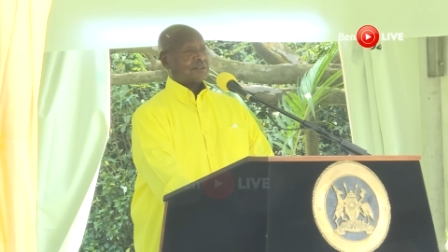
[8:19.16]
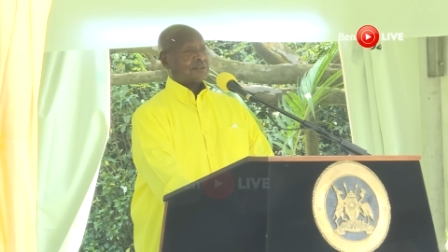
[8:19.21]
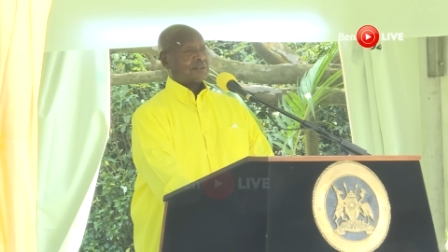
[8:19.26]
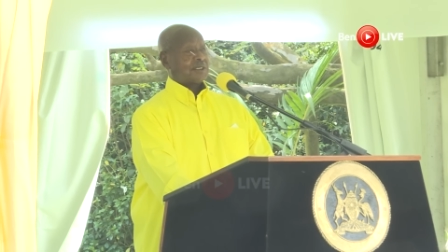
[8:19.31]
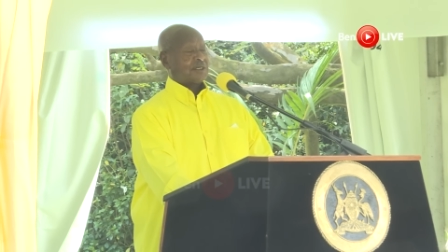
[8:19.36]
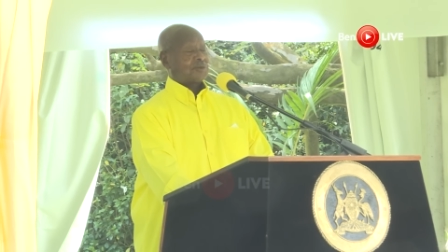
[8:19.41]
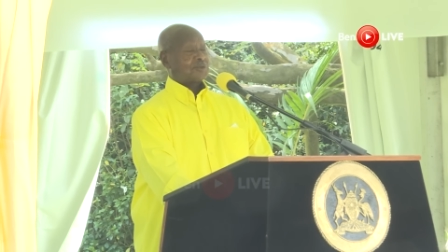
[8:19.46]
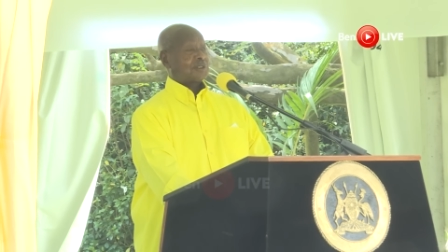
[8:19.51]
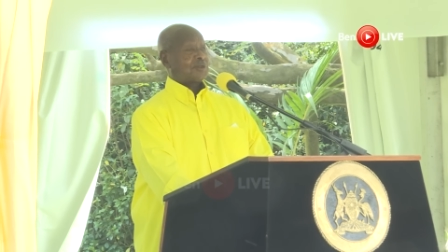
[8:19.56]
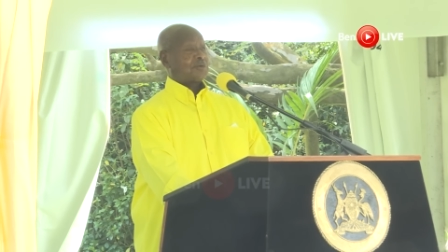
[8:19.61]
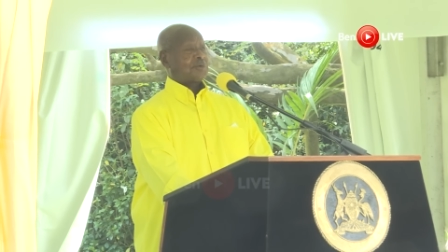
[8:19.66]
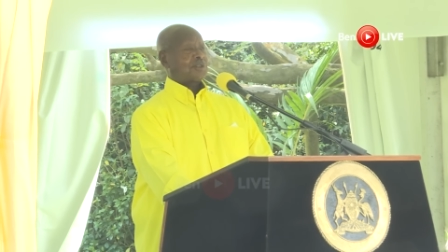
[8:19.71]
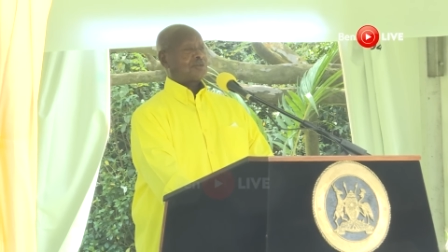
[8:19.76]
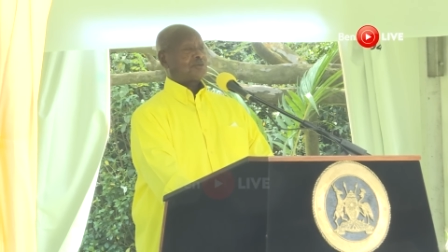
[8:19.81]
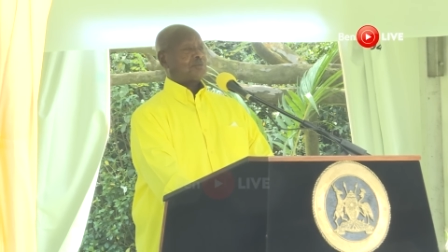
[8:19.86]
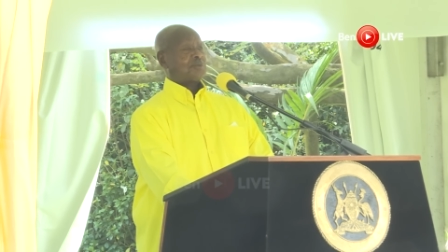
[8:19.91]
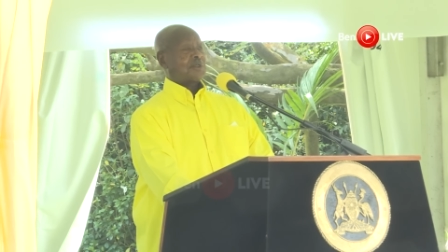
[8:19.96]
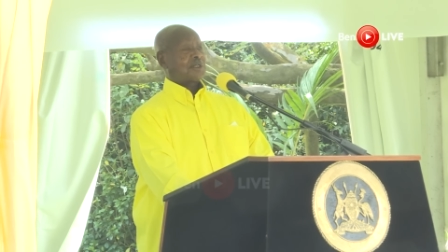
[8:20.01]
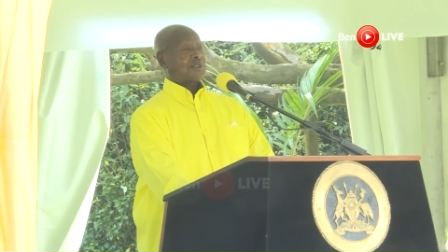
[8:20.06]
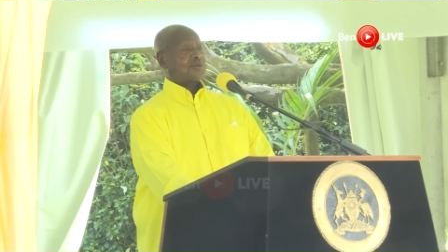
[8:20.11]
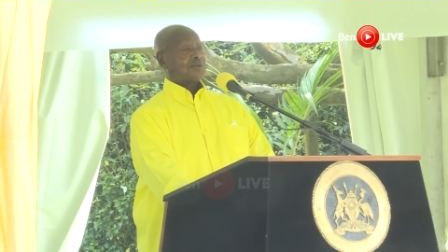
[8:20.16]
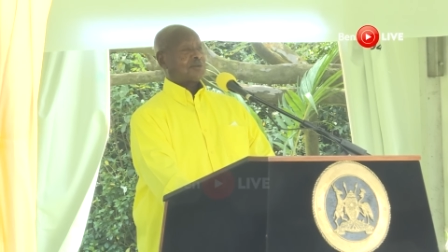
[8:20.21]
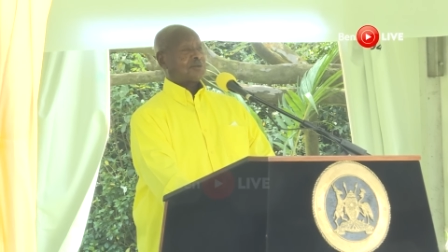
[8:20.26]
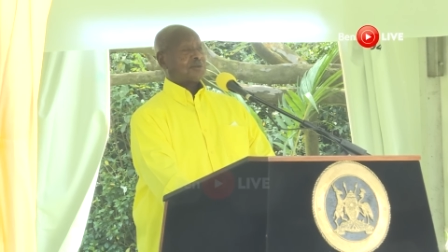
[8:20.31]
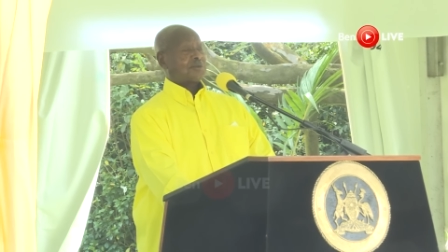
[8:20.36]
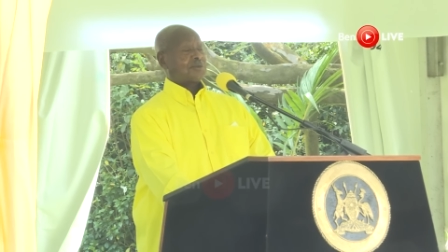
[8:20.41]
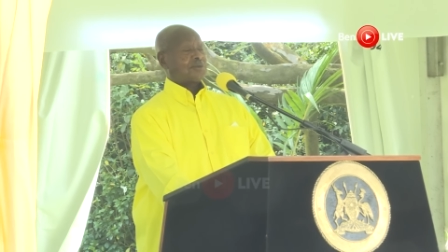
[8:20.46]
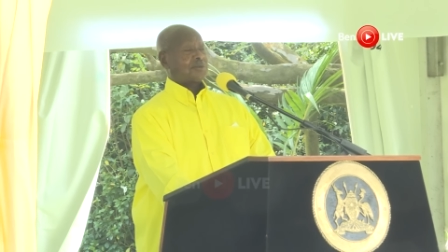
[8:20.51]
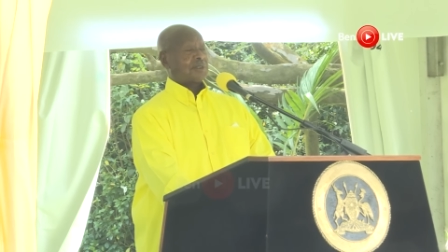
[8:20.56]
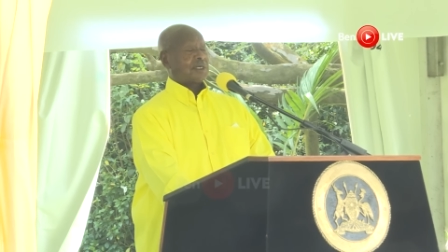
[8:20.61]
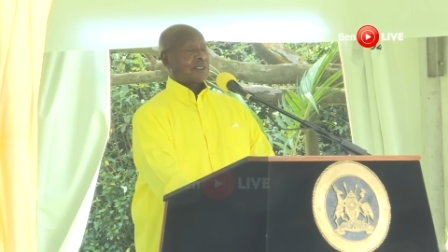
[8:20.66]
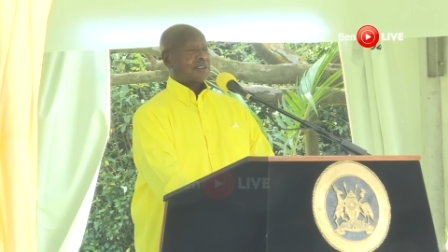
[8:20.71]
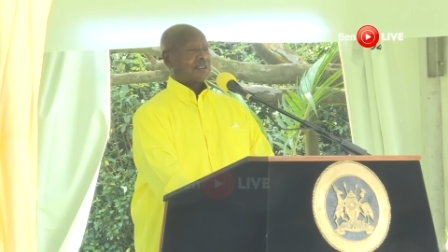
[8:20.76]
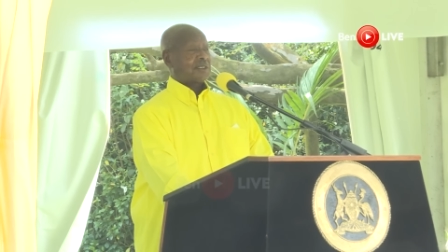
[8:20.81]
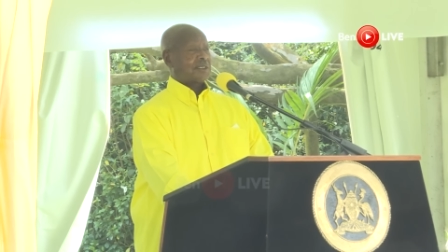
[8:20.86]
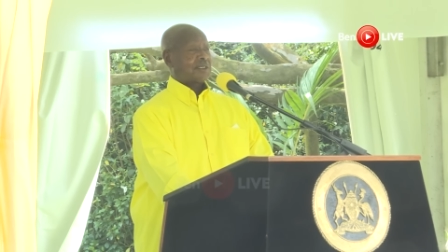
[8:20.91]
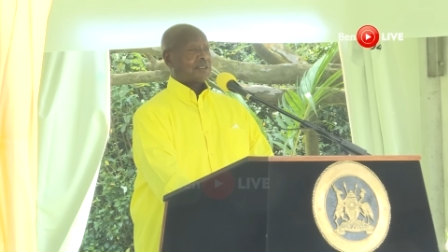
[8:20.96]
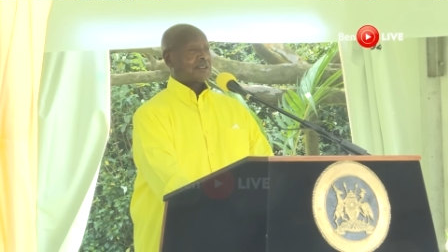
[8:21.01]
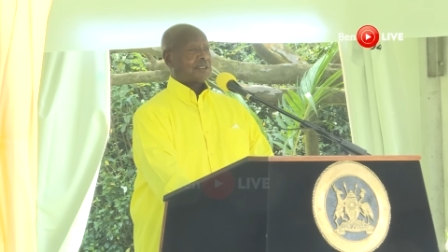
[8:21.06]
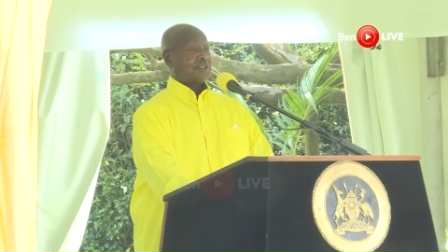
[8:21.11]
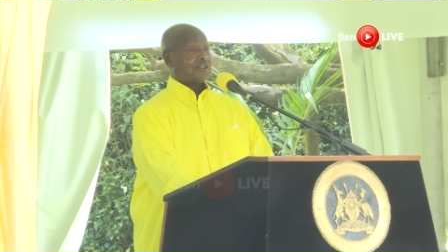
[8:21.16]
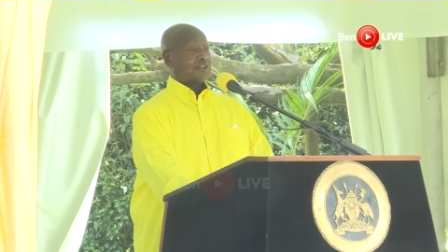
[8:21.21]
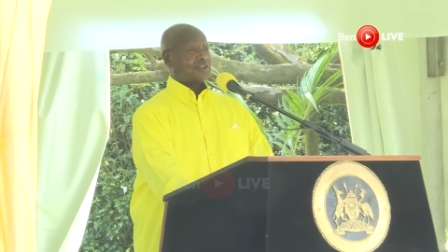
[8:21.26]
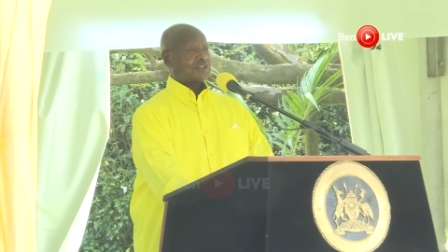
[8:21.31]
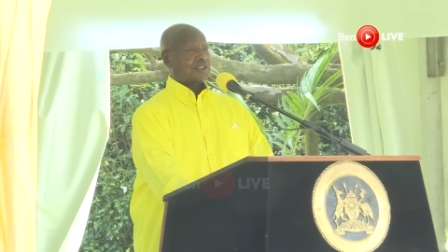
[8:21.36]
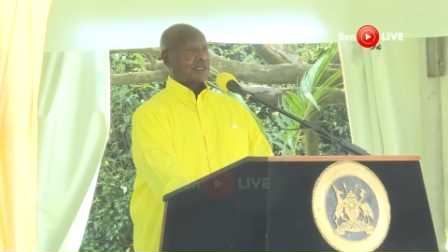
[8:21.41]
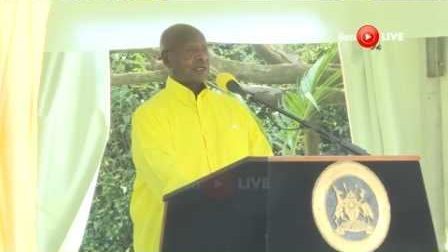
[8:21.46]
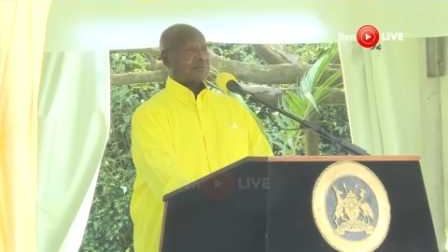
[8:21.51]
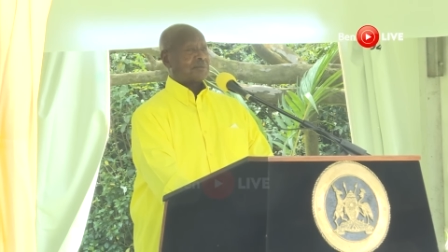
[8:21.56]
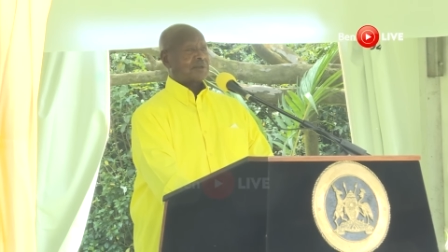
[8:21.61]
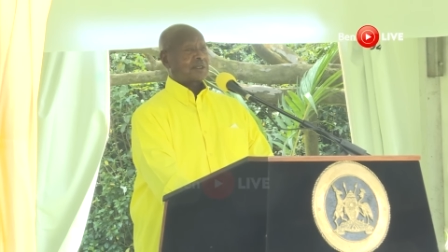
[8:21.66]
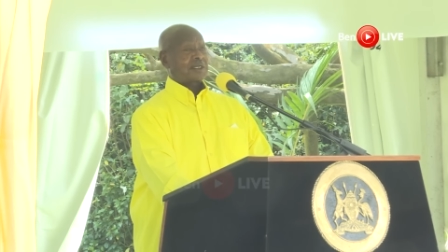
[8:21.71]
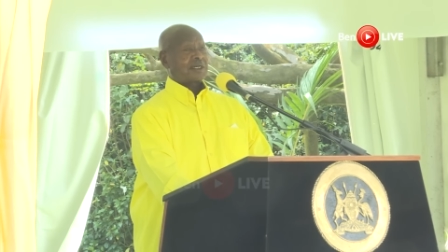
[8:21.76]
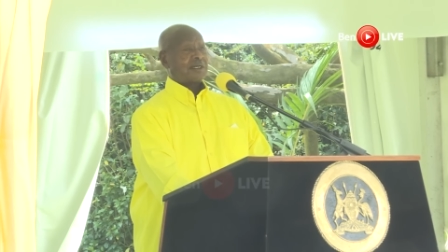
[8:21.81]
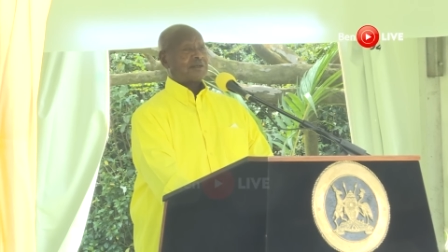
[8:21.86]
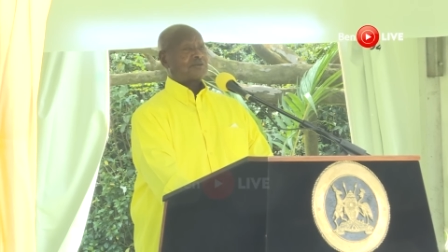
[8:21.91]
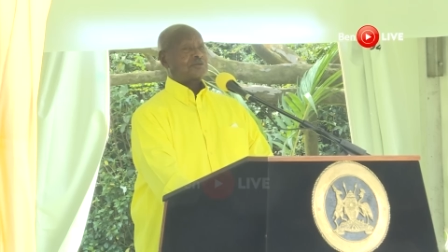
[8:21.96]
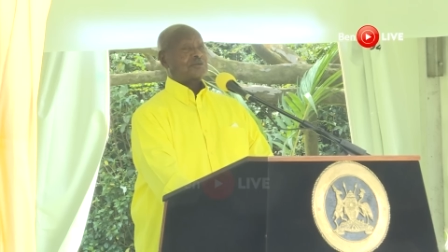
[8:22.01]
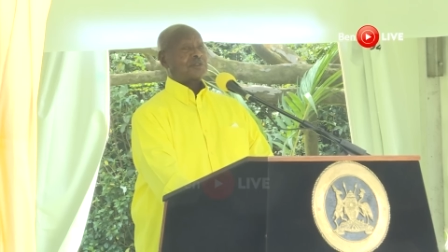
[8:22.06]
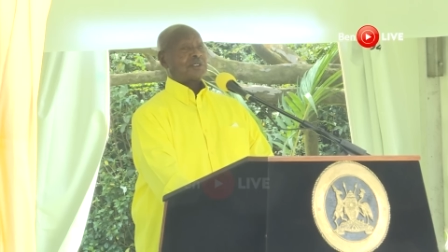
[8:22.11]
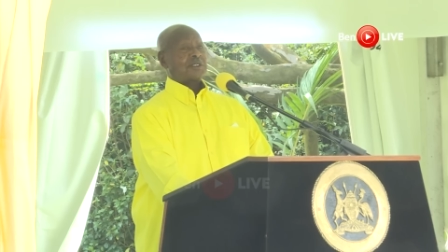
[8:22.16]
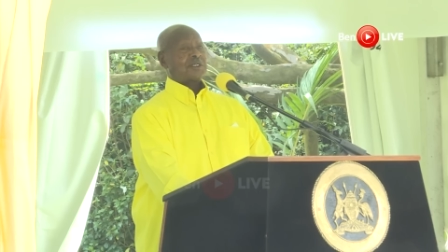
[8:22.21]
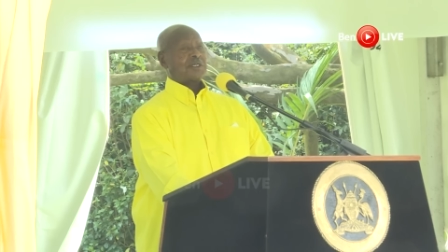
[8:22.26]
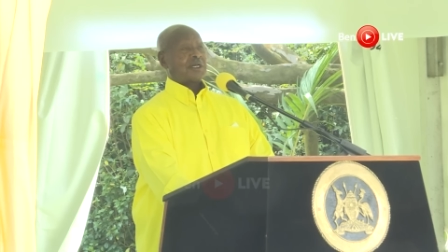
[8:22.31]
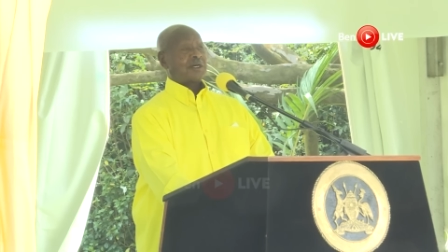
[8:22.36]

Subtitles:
How they want to make Uganda an Islamic country,